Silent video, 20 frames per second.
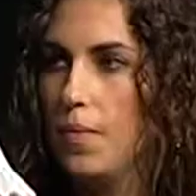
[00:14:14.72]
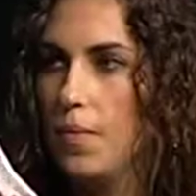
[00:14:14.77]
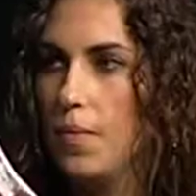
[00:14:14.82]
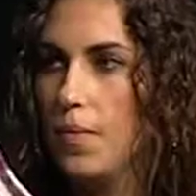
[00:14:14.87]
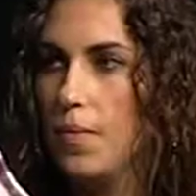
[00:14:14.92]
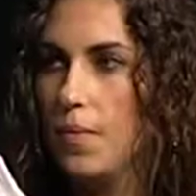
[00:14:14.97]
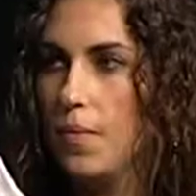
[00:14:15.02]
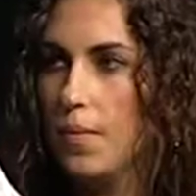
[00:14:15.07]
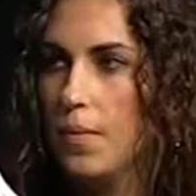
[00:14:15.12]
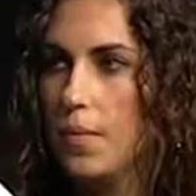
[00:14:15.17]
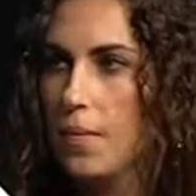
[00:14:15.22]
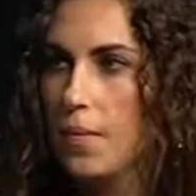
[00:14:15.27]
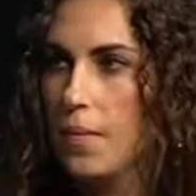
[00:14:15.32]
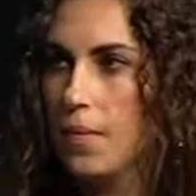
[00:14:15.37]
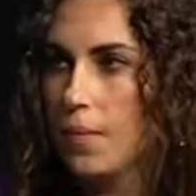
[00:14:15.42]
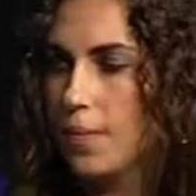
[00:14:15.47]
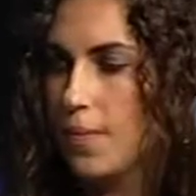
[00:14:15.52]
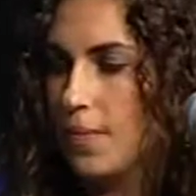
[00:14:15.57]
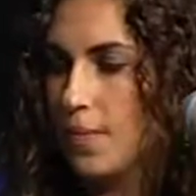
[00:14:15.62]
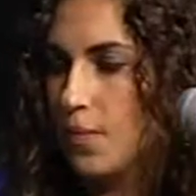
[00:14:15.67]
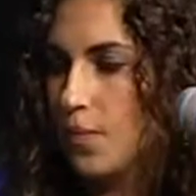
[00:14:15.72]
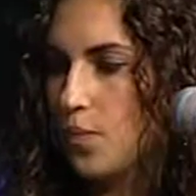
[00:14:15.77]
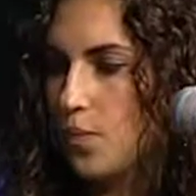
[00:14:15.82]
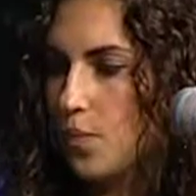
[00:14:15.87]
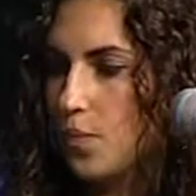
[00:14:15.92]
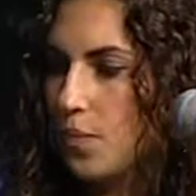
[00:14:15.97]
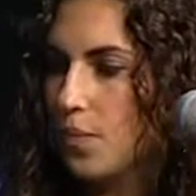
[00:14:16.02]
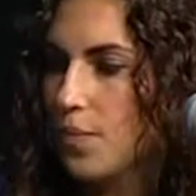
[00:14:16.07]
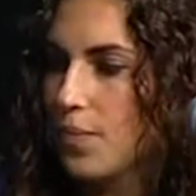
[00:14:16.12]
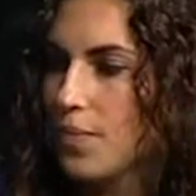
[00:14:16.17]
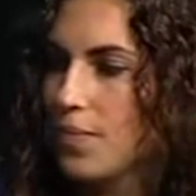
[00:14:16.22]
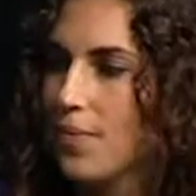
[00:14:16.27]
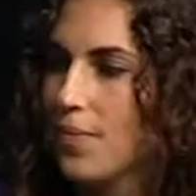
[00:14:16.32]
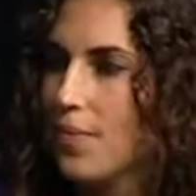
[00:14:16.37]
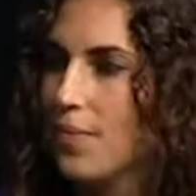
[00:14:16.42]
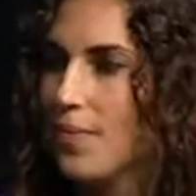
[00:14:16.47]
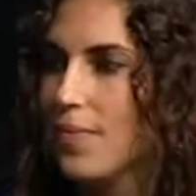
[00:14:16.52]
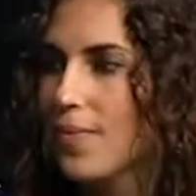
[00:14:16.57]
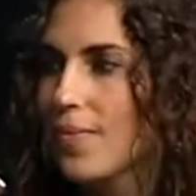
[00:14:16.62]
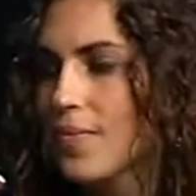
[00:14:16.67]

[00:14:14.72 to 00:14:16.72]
(no one is talking)